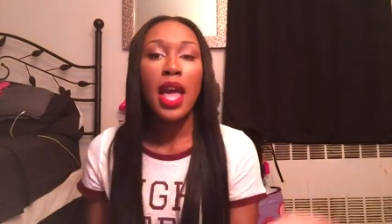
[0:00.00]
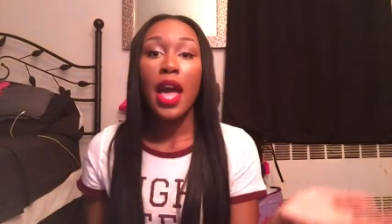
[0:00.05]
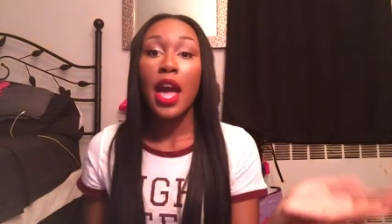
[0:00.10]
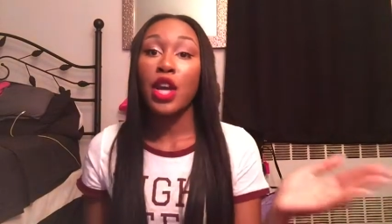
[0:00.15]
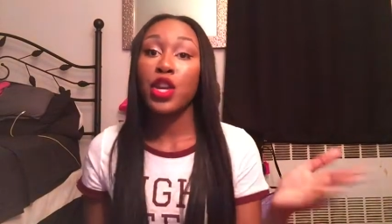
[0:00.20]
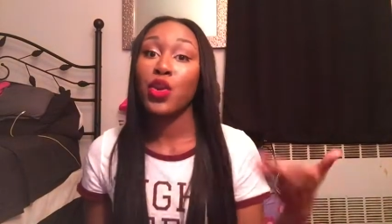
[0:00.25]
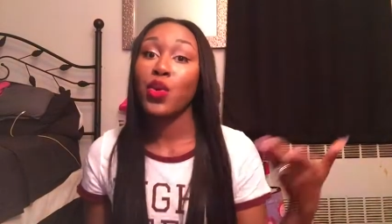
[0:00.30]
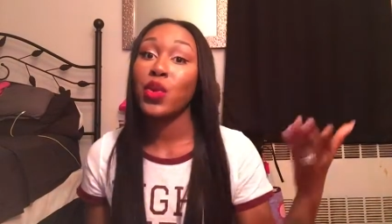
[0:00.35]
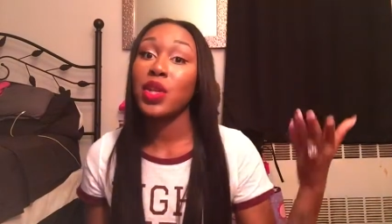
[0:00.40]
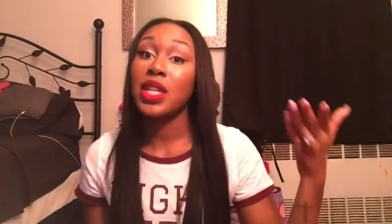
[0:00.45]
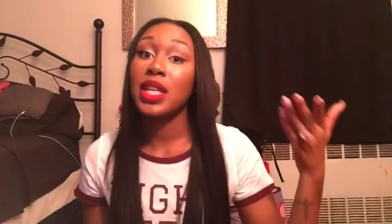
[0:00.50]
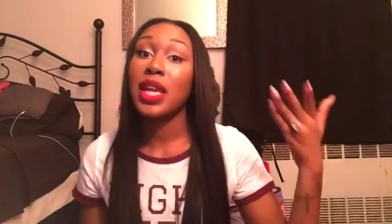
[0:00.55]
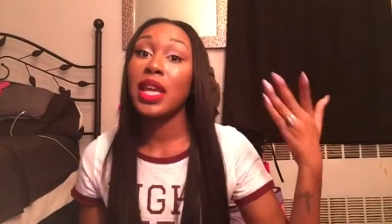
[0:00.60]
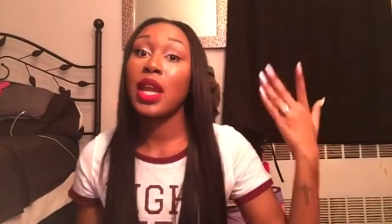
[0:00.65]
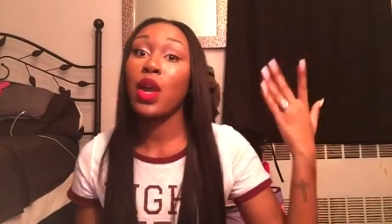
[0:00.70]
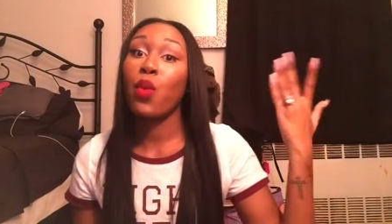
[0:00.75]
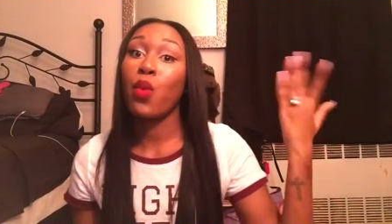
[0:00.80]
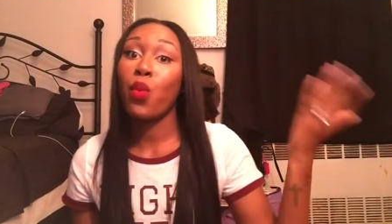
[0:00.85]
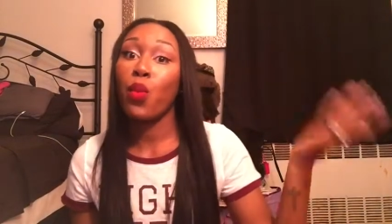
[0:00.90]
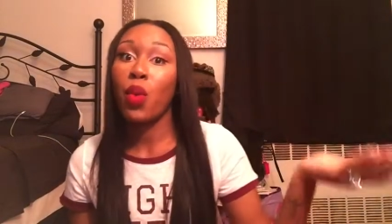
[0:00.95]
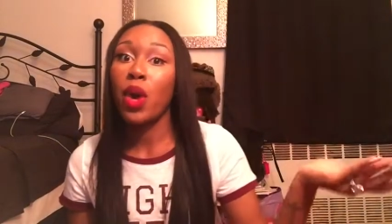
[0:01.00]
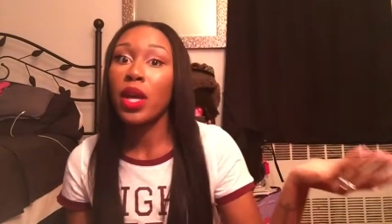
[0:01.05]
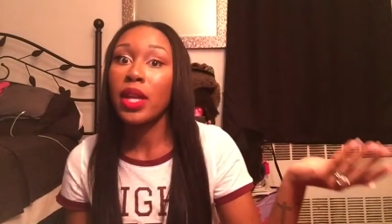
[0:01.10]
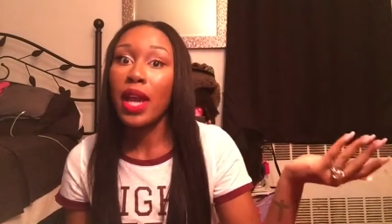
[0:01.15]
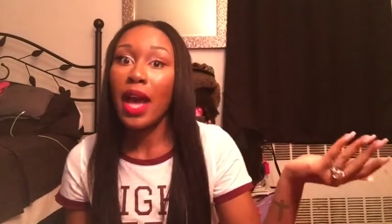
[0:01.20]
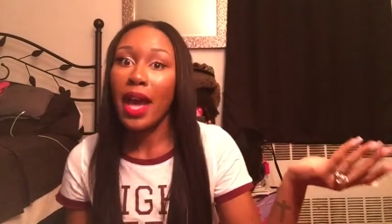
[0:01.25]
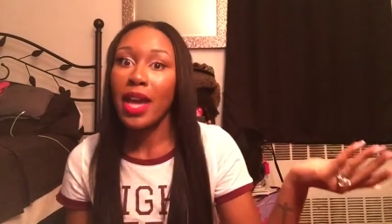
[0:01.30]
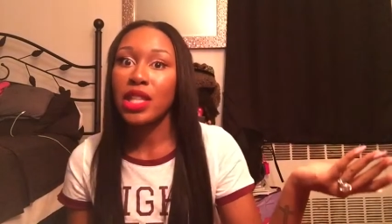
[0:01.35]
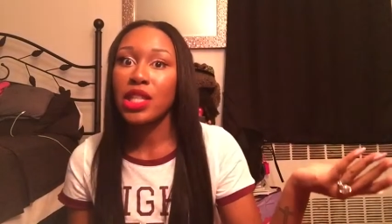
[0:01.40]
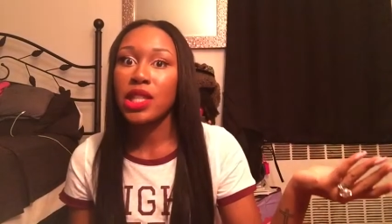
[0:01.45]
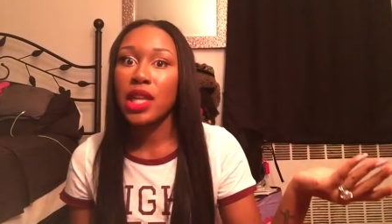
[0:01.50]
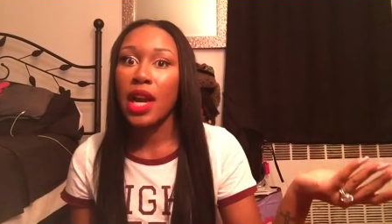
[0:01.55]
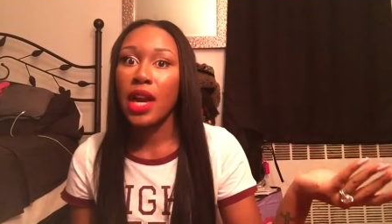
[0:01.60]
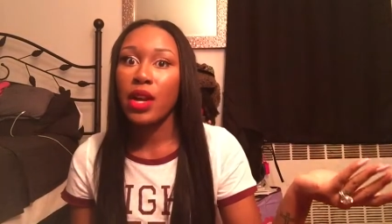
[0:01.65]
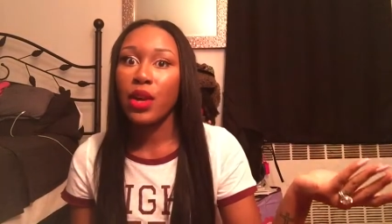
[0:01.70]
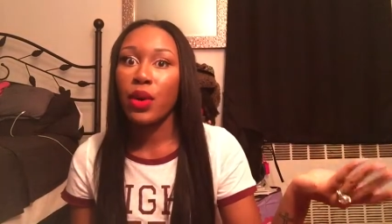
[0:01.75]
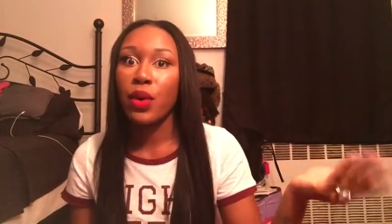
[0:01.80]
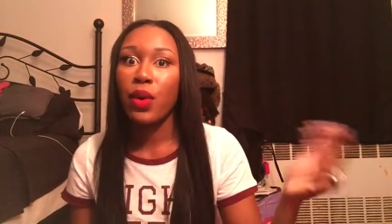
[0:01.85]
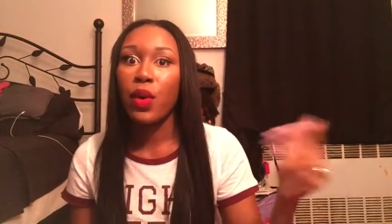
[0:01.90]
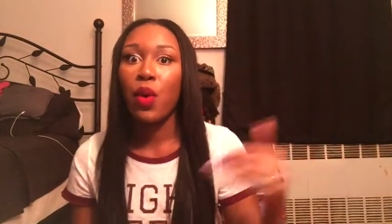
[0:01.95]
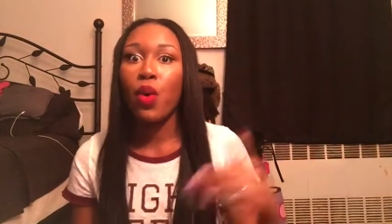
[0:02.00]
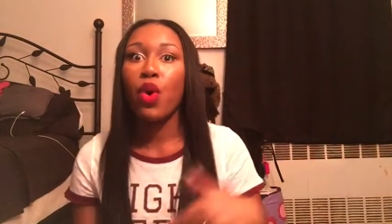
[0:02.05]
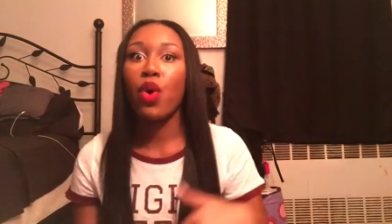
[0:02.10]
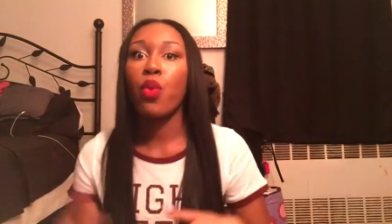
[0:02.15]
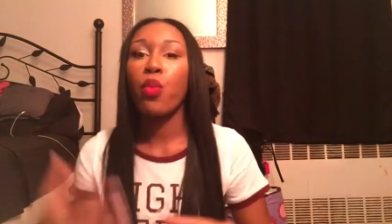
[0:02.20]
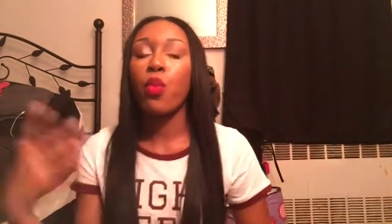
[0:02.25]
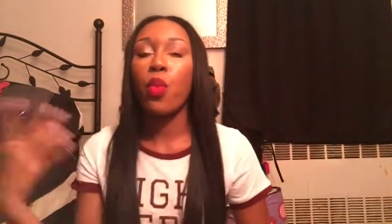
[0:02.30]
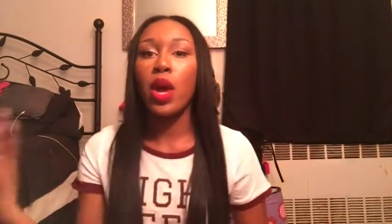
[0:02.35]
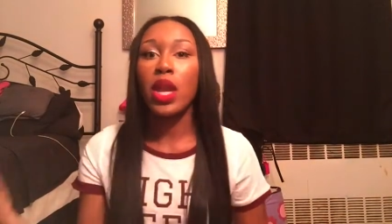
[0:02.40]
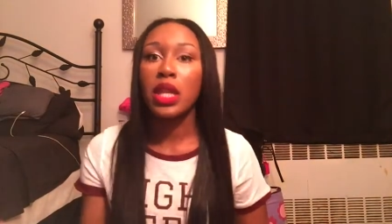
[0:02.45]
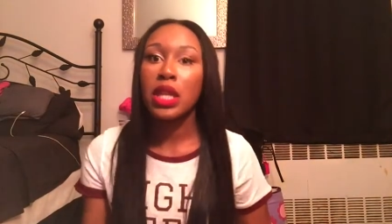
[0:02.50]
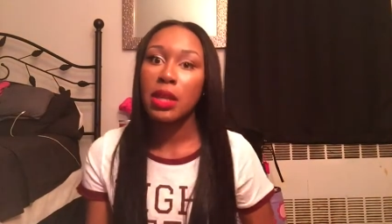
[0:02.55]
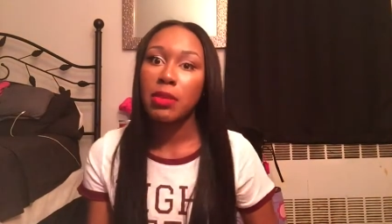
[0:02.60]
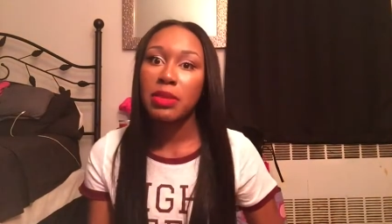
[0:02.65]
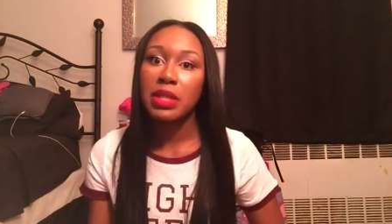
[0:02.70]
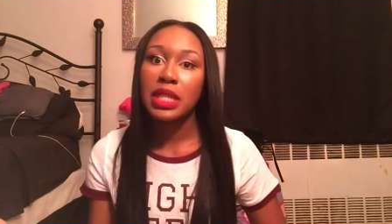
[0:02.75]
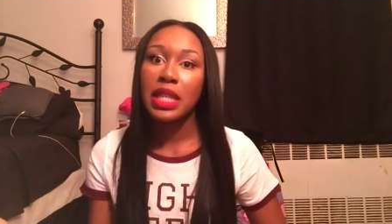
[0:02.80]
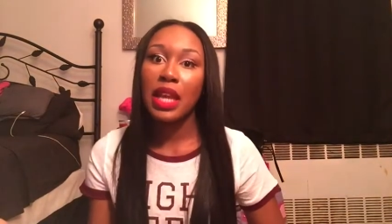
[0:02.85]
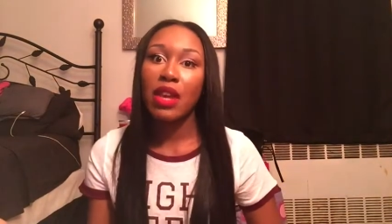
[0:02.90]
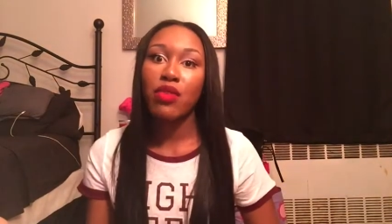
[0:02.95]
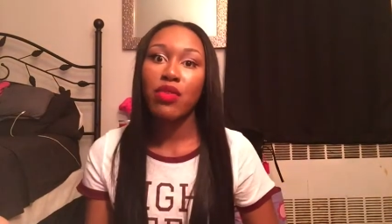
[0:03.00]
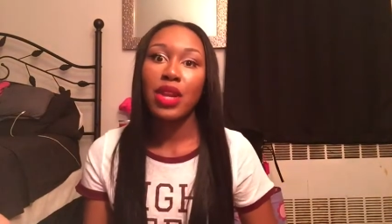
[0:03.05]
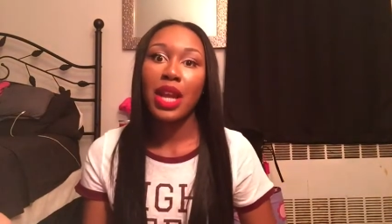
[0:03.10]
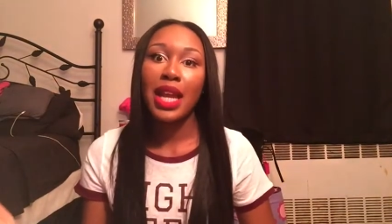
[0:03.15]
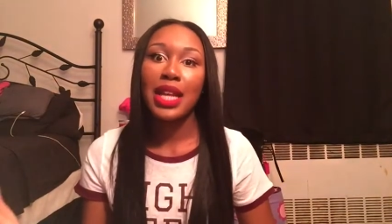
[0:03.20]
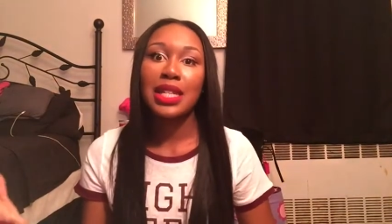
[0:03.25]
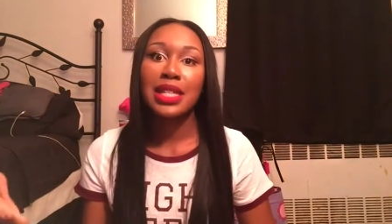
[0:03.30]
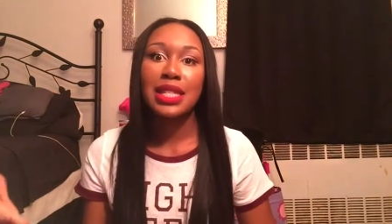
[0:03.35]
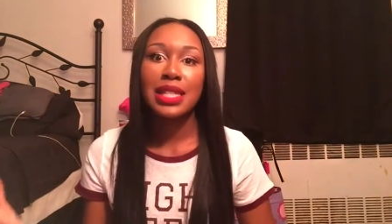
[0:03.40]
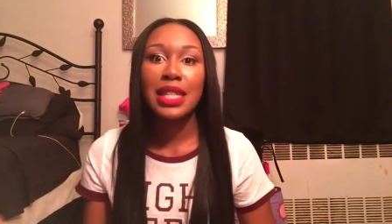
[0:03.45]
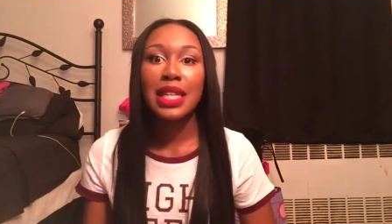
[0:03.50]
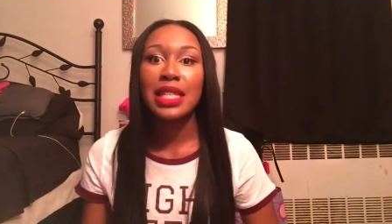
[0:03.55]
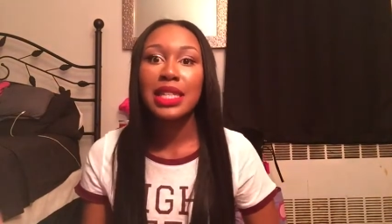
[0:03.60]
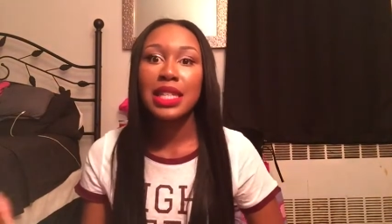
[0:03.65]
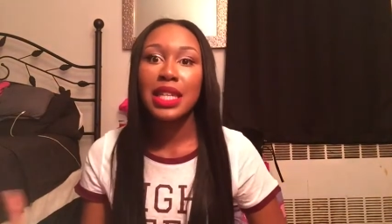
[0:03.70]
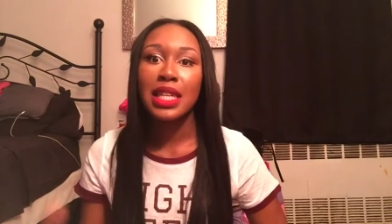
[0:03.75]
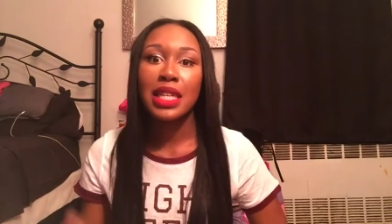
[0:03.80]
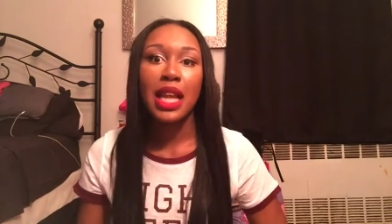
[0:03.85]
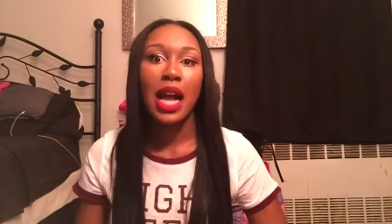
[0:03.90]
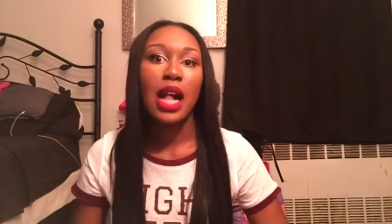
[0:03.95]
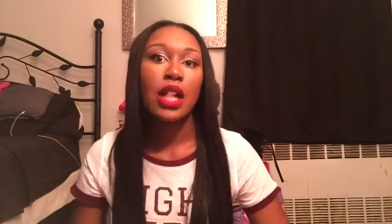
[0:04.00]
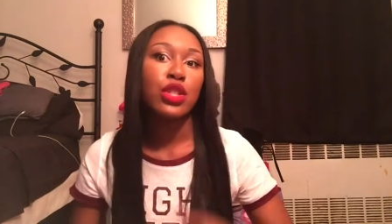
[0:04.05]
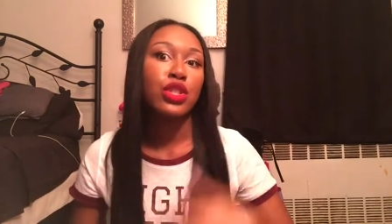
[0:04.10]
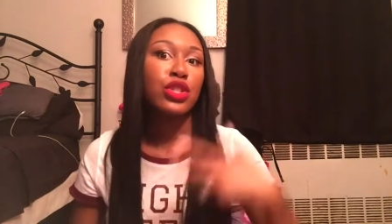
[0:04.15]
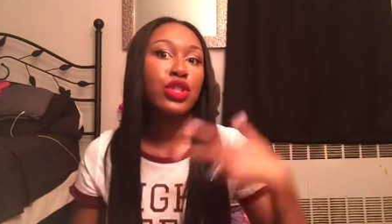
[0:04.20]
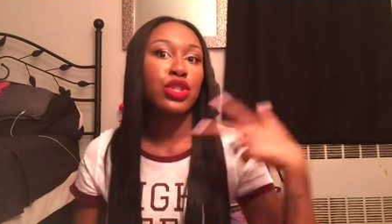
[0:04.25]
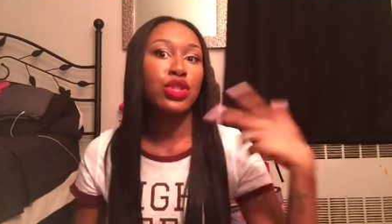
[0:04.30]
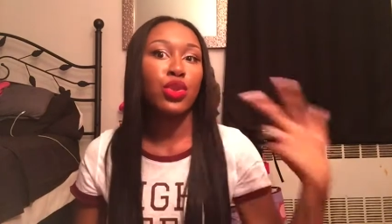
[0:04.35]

and you're only getting one eyeshadow or one lipstick for like $16 or